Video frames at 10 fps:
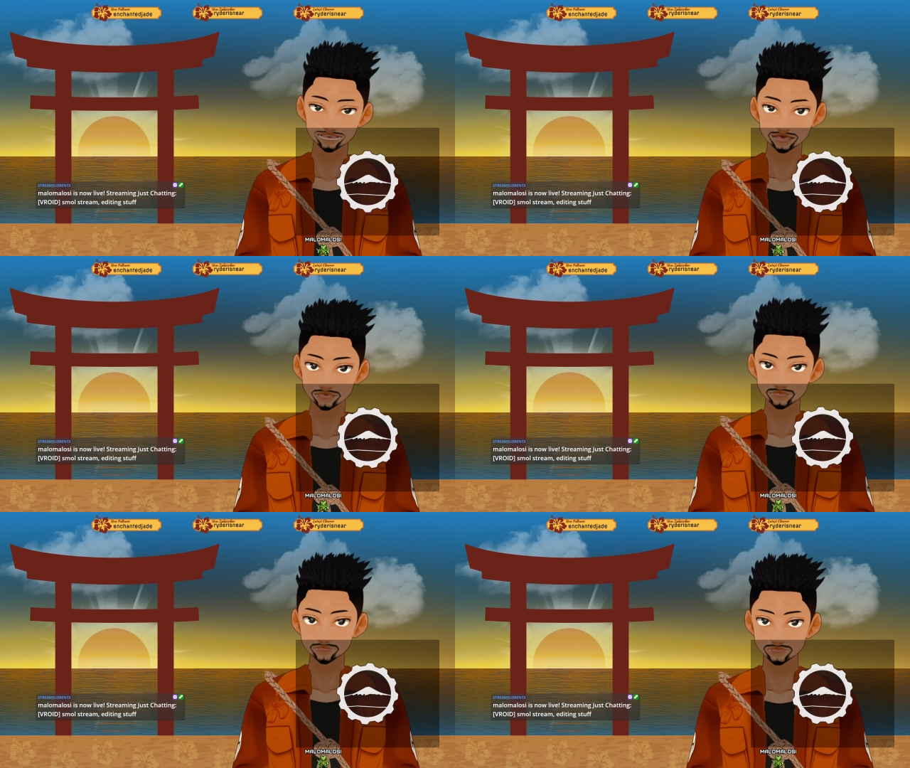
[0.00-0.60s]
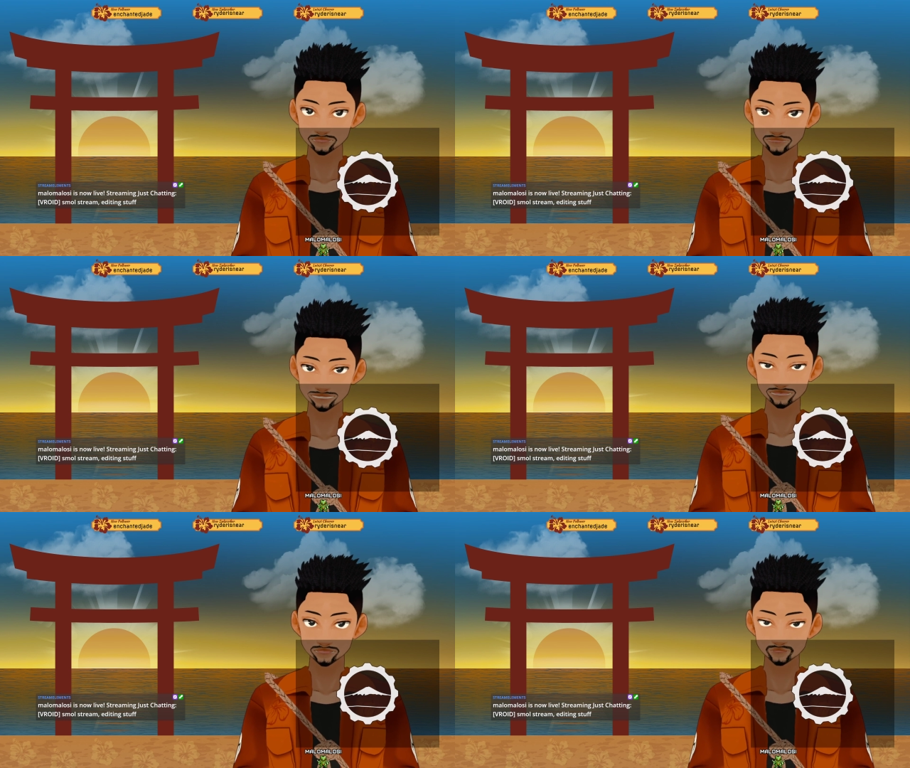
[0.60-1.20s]
it might be the
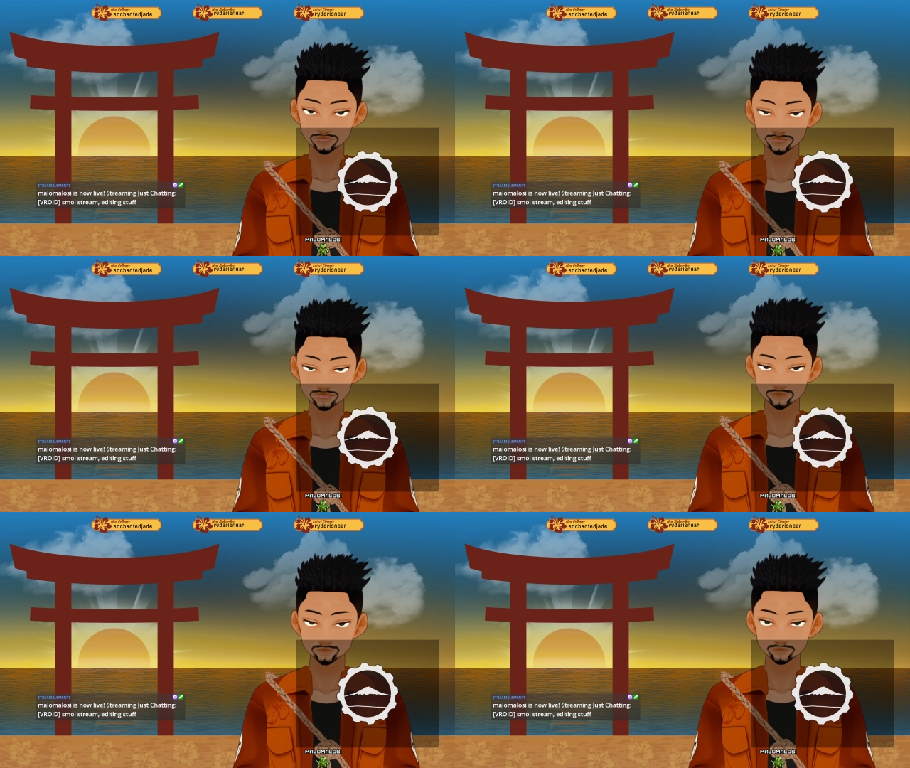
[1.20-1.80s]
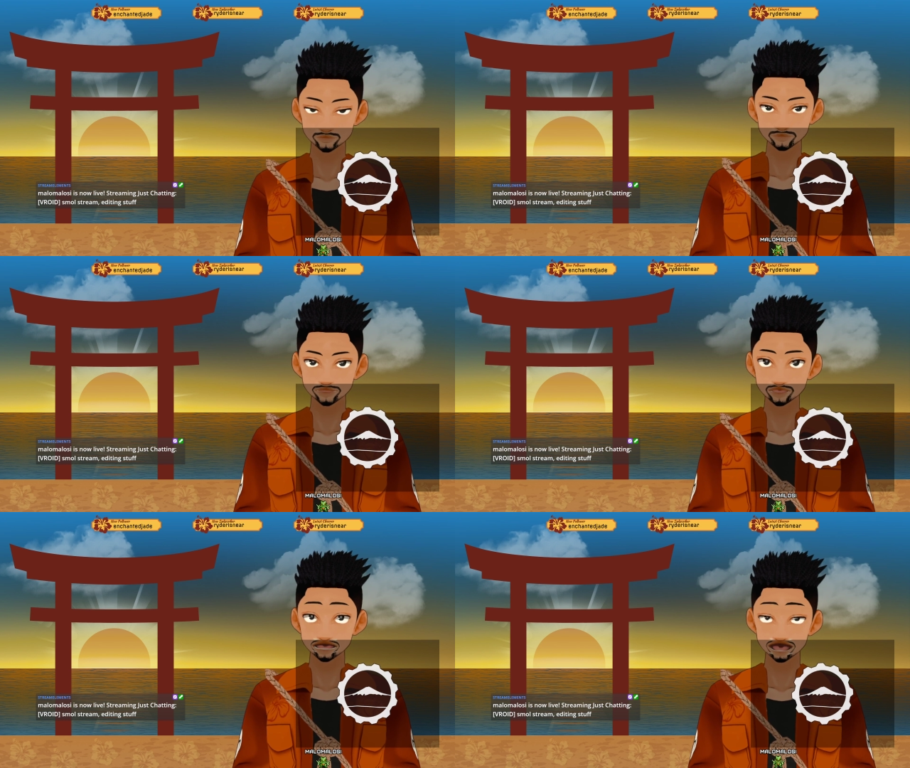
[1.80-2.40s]
Fugi, Fugi